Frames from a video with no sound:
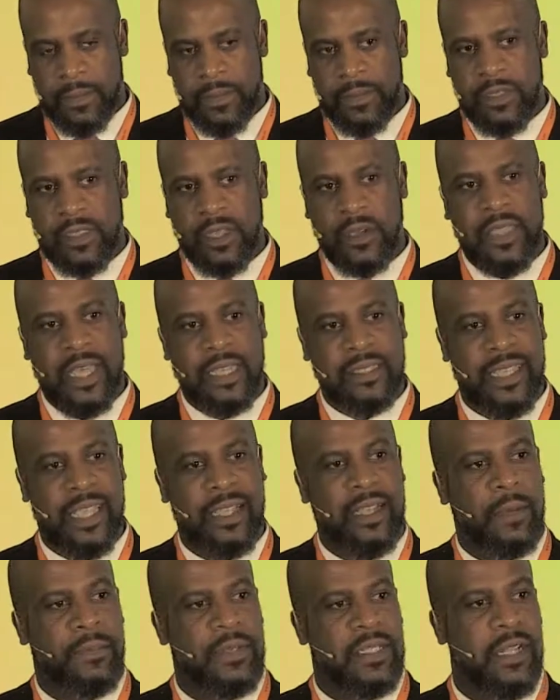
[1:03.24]
Though that
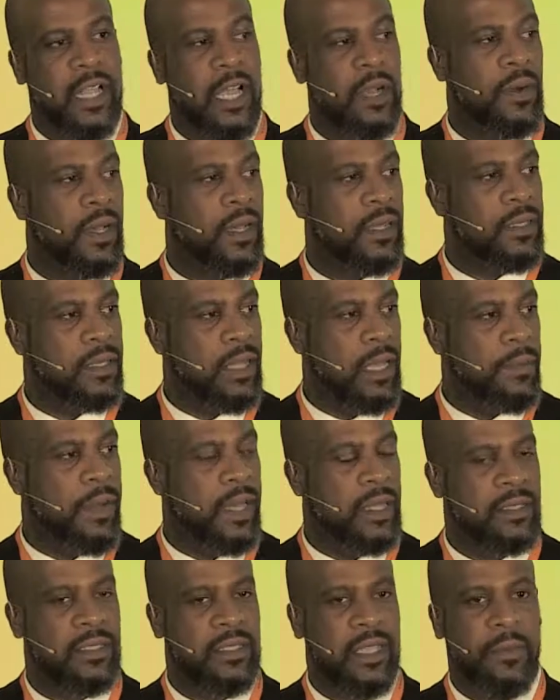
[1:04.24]
take-up is lower
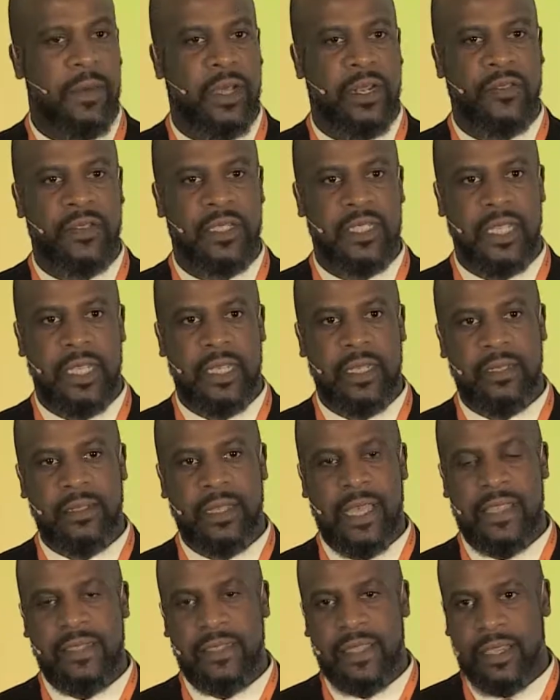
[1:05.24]
amongst our minority
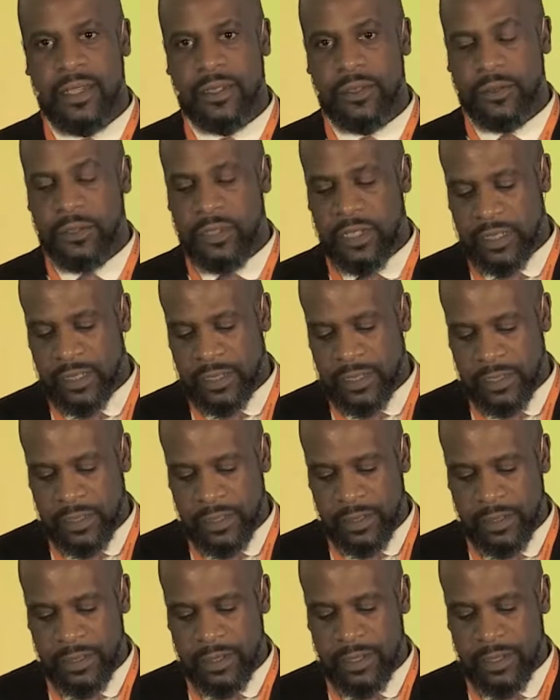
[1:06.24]
ethnic audience,